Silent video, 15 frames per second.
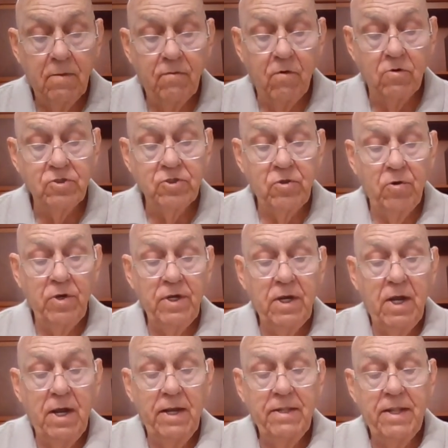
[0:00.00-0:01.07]
Verse
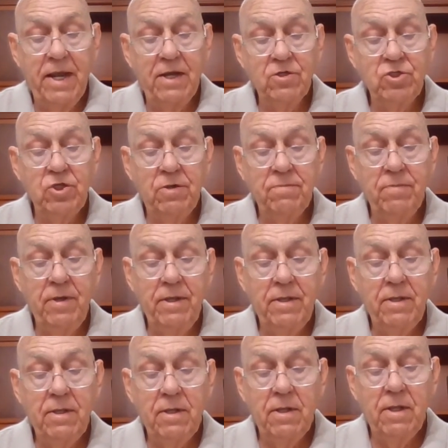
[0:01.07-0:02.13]
39,
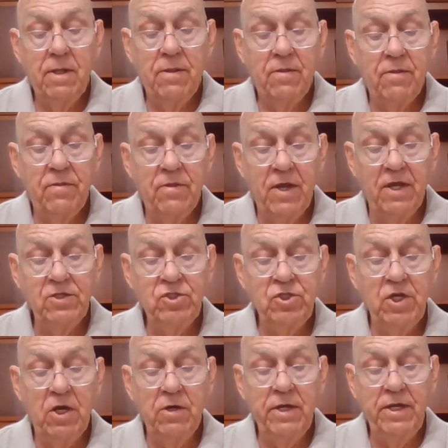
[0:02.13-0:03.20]
thus
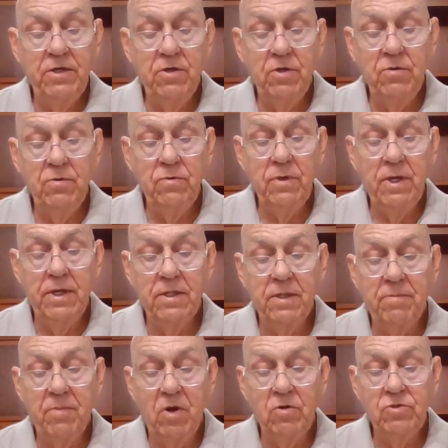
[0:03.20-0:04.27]
shall he do in
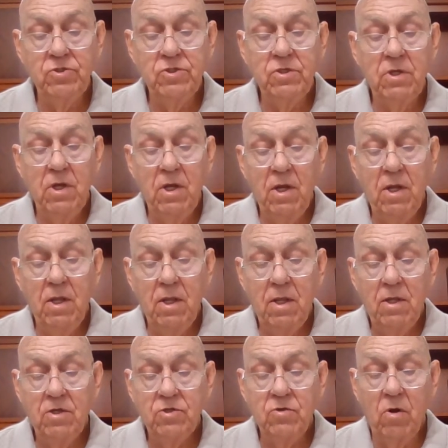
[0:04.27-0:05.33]
the most
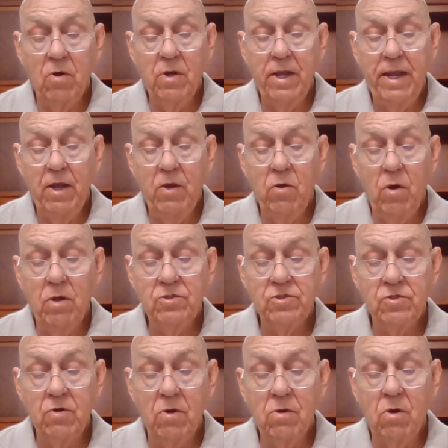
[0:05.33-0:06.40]

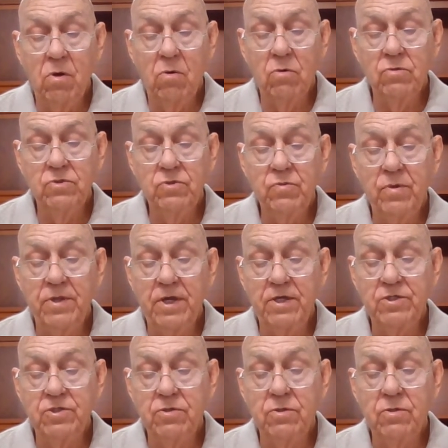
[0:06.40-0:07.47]
strongholds with
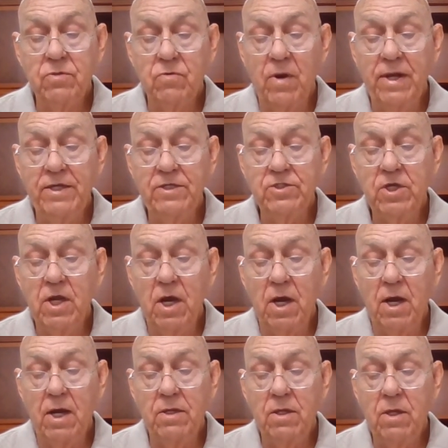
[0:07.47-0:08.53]
a strange
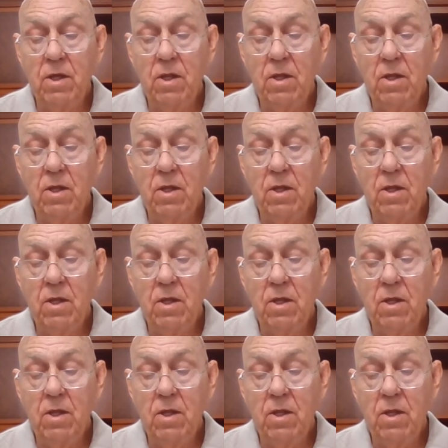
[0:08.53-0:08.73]
God,